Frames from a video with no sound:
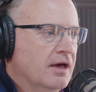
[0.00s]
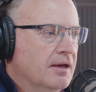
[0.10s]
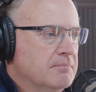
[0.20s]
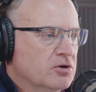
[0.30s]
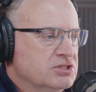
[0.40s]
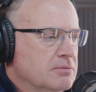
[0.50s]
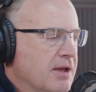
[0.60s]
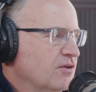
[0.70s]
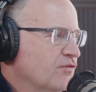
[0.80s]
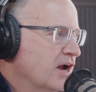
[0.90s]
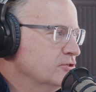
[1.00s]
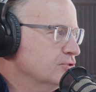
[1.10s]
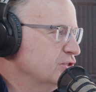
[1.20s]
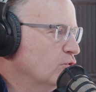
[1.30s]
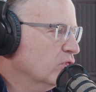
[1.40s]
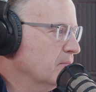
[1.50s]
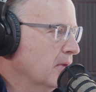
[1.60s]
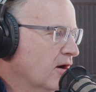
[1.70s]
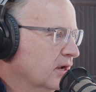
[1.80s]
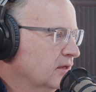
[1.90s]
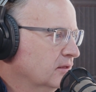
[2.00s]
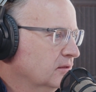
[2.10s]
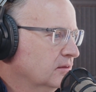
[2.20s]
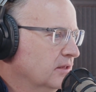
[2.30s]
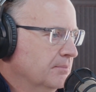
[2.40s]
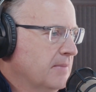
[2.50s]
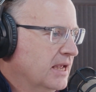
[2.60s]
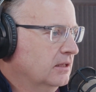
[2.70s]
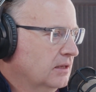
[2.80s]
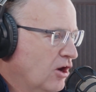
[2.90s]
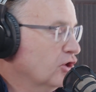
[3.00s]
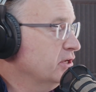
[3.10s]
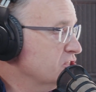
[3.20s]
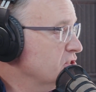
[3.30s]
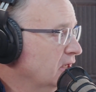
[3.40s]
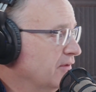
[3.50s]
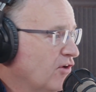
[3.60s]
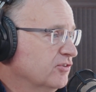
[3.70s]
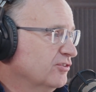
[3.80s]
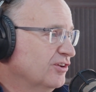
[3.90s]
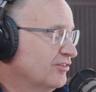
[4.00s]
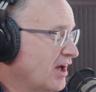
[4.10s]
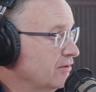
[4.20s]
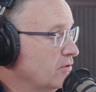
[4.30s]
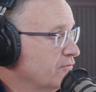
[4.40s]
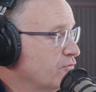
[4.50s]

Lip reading: Most of the manufacturers in North America that make air conditioning have also decided on